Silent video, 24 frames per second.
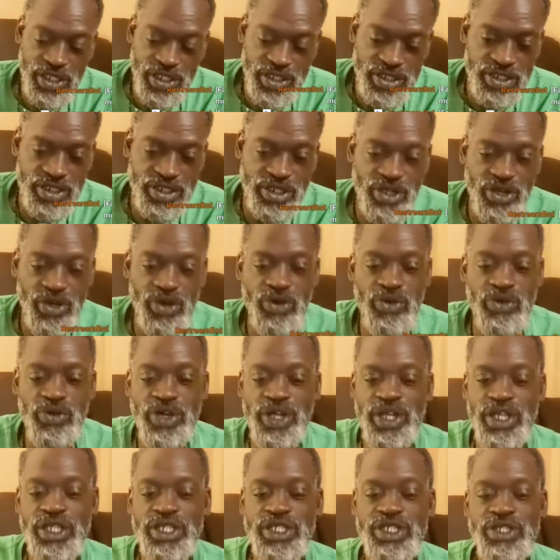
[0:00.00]
This is
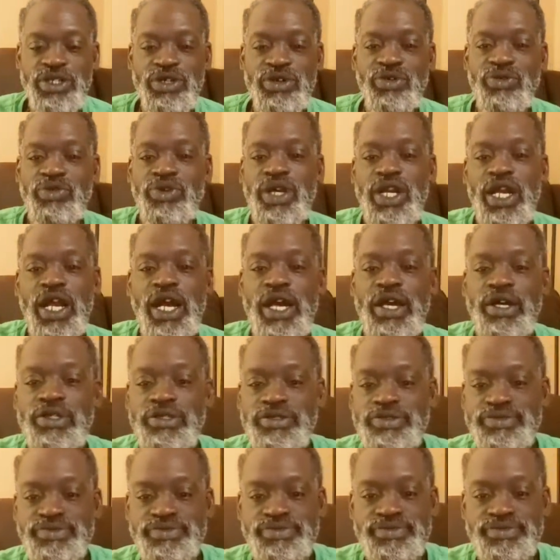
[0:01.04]
going out.